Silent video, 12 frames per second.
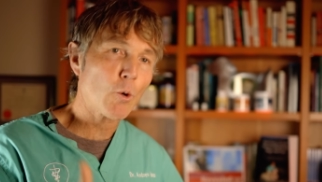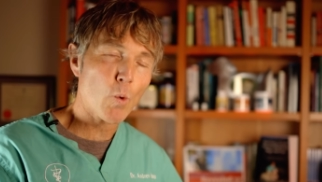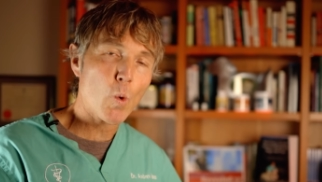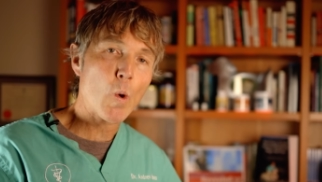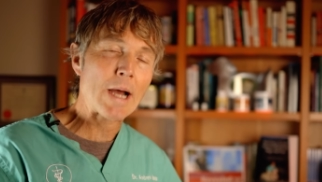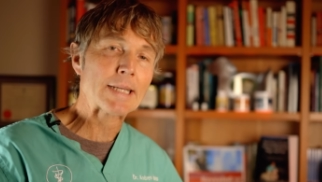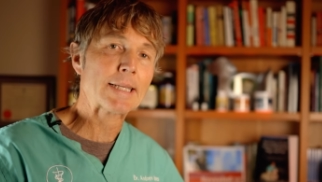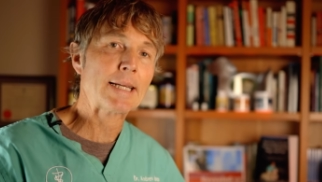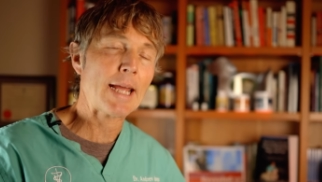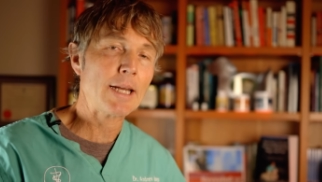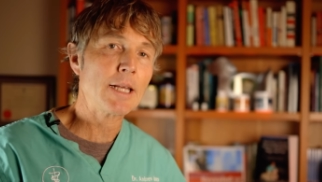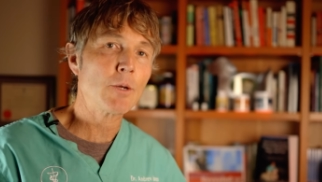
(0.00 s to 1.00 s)
requested
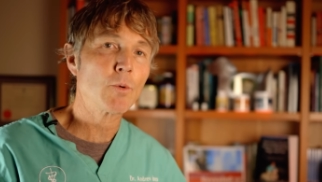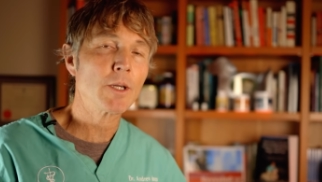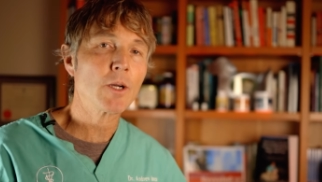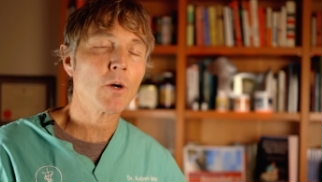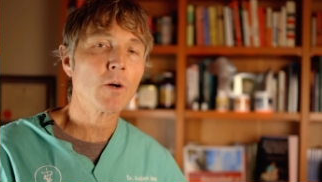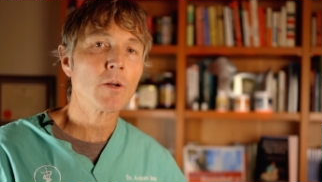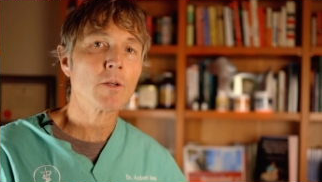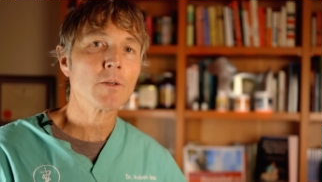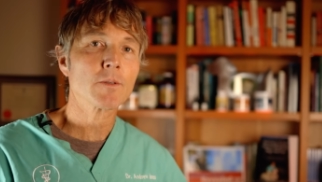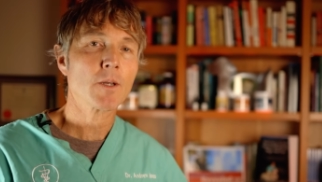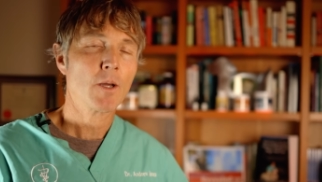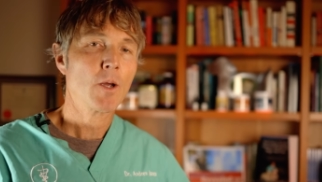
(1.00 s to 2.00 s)
any
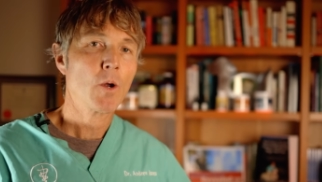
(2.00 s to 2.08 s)
recalls